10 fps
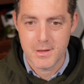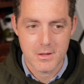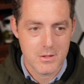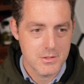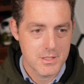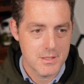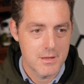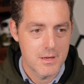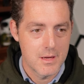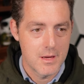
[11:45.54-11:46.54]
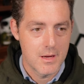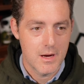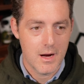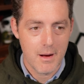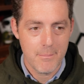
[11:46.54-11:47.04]
Close it,
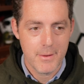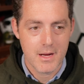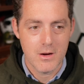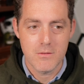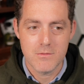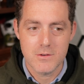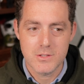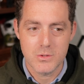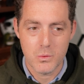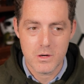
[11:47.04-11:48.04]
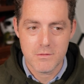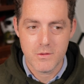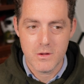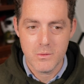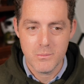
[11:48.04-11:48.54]
hop back over to
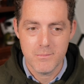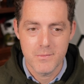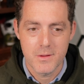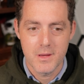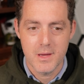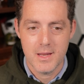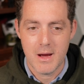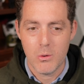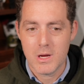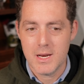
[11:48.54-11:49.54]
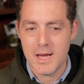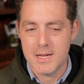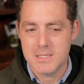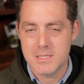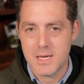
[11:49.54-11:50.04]
workflow. Now we're gonna add
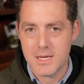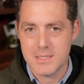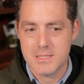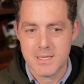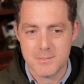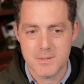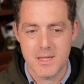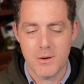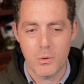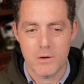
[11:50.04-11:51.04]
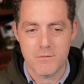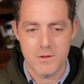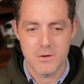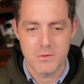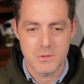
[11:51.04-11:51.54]
a second step to that
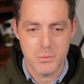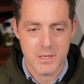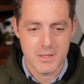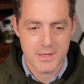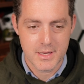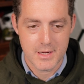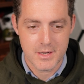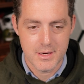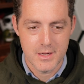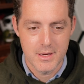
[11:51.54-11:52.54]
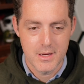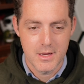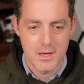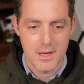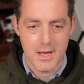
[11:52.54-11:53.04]
workflow. So we click here,
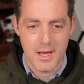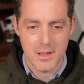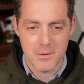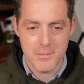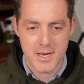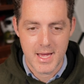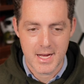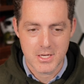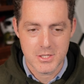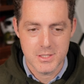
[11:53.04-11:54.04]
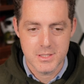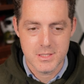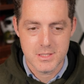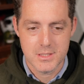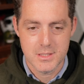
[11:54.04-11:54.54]
element
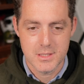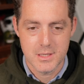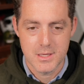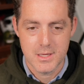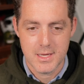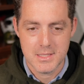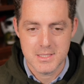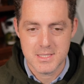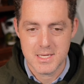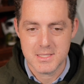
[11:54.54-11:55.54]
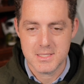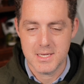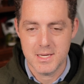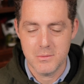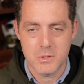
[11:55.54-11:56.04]
actions, and set
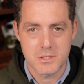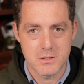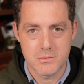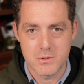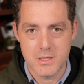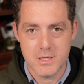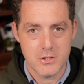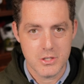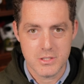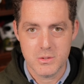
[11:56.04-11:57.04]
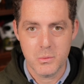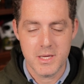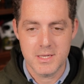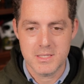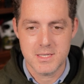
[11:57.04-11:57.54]
state, which is really just a way
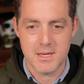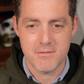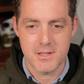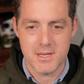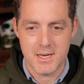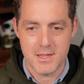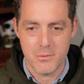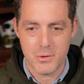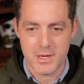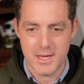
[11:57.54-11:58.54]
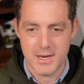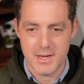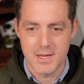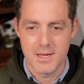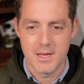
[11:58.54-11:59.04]
to save the data that we're getting.